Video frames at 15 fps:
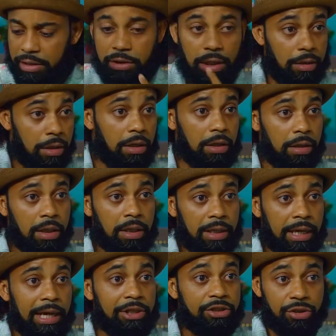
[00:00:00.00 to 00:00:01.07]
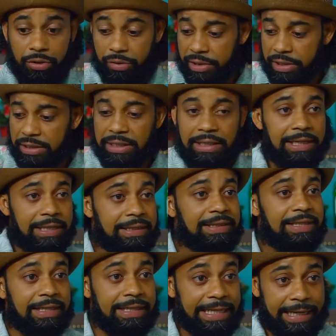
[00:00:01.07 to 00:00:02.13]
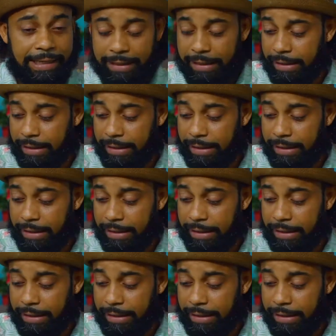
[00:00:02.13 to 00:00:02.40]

So I'm gonna introduce you to this today.